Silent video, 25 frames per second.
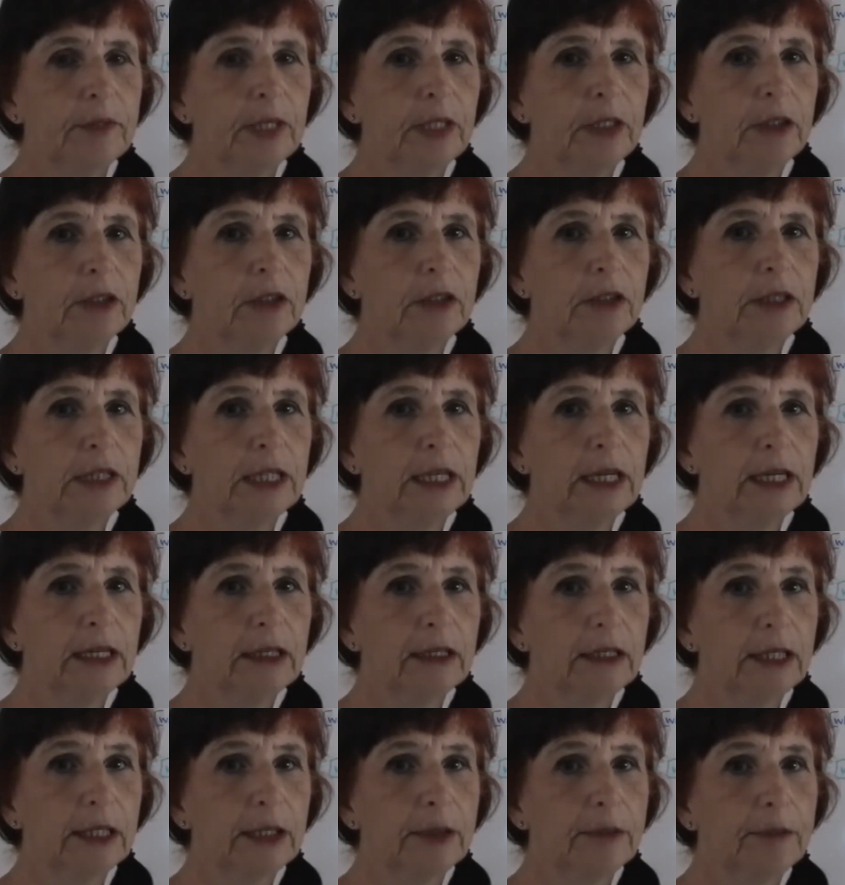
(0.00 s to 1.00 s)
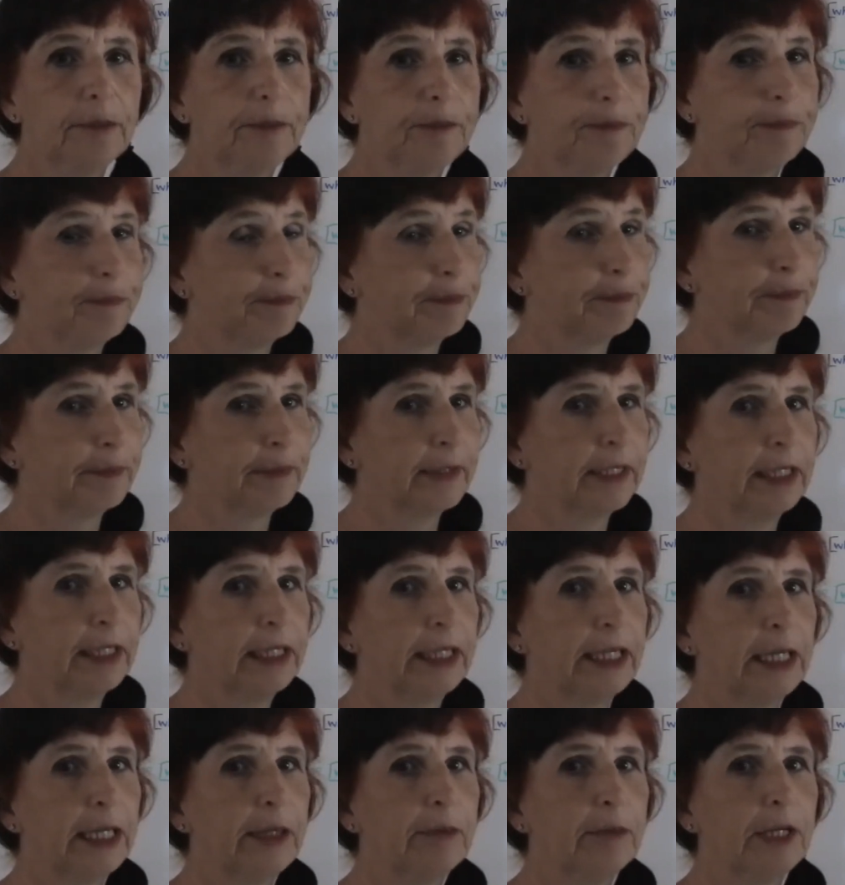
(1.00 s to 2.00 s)
Good luck and
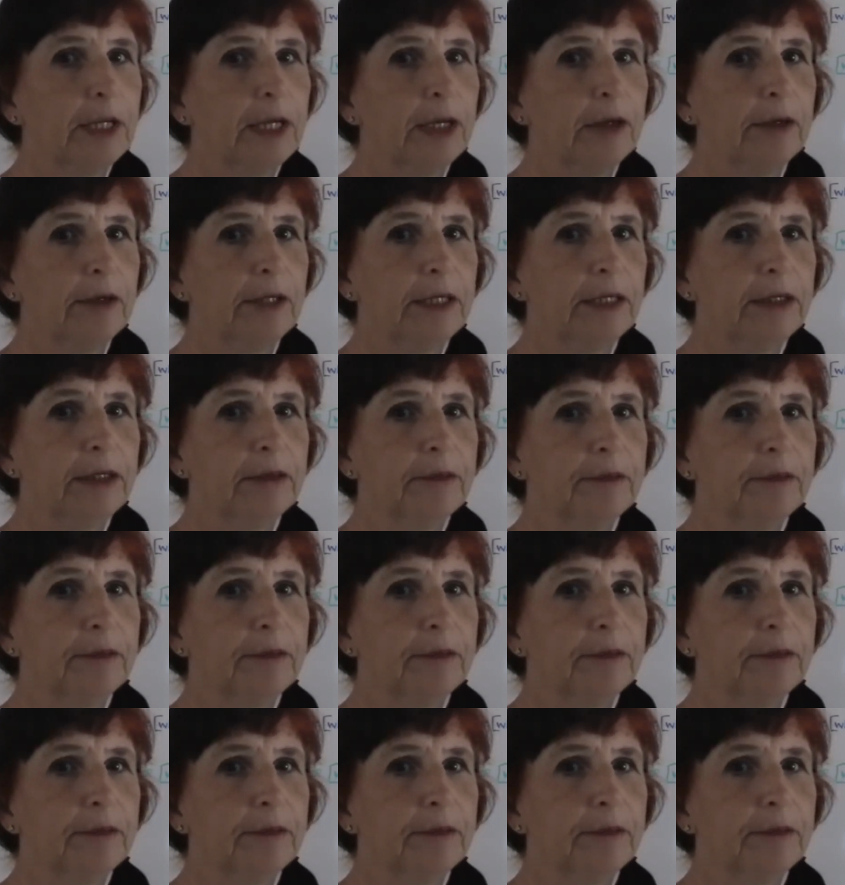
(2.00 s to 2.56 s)
keep going.